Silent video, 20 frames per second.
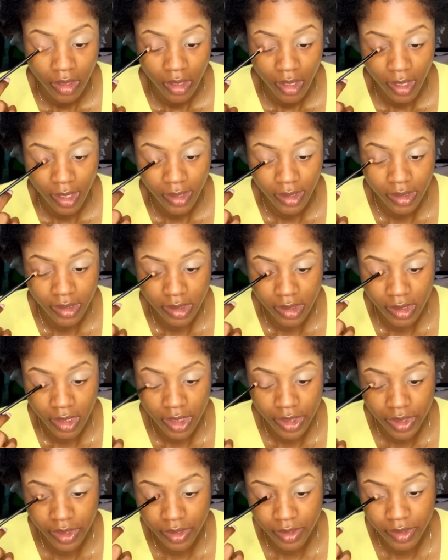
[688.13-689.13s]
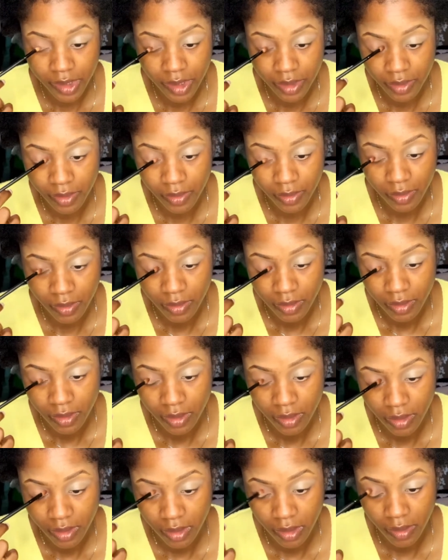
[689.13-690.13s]
international school
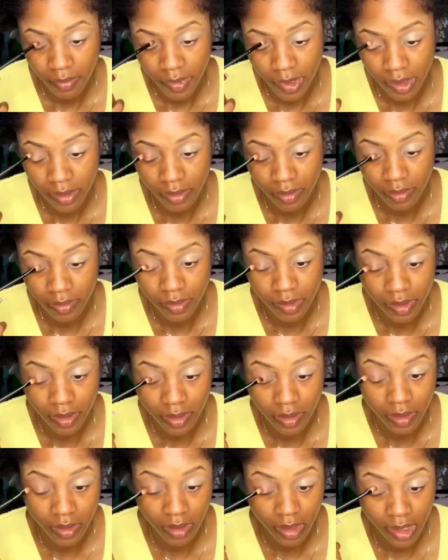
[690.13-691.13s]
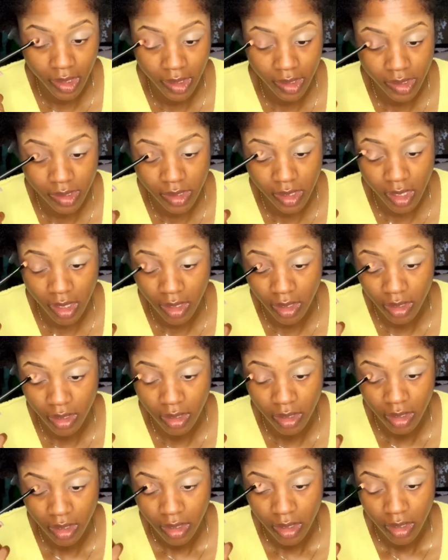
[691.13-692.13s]
Ibadan, so ISI.
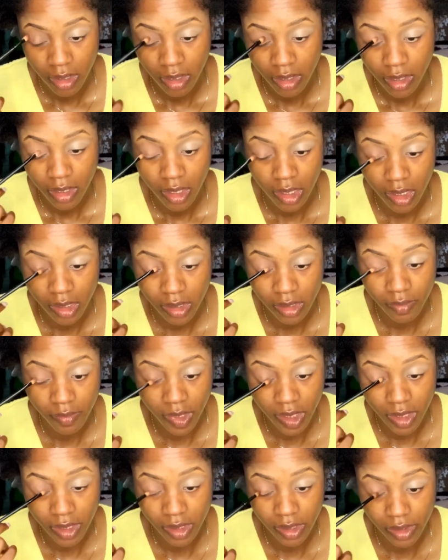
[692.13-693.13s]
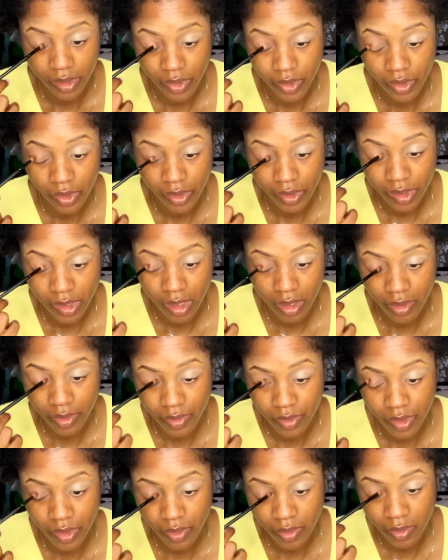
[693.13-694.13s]
I did my junior
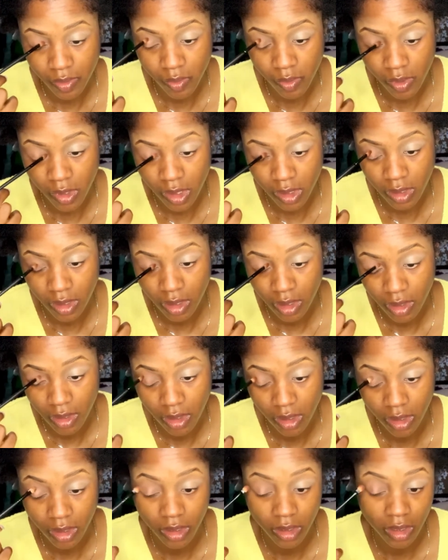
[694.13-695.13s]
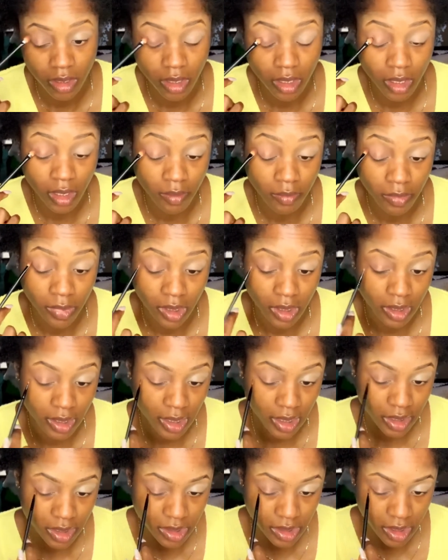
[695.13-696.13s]
secondary school 1 in
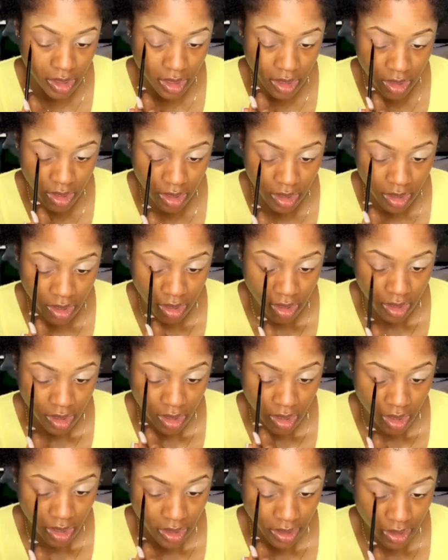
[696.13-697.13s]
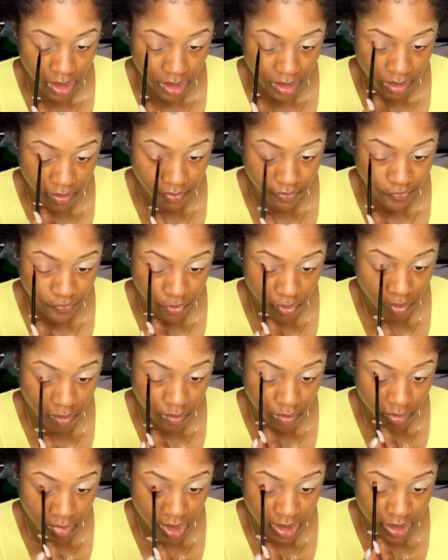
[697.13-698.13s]
ISI, and for
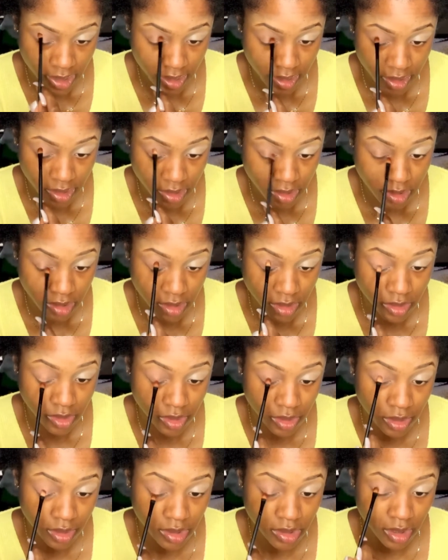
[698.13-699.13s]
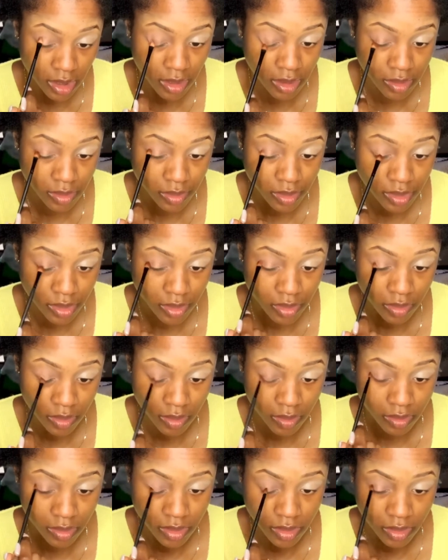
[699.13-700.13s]
my junior secondary
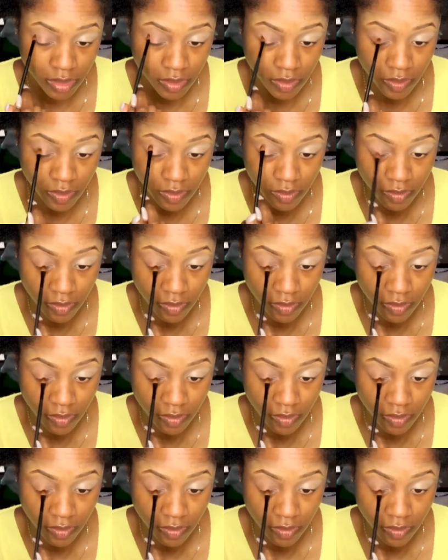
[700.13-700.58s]
school 2,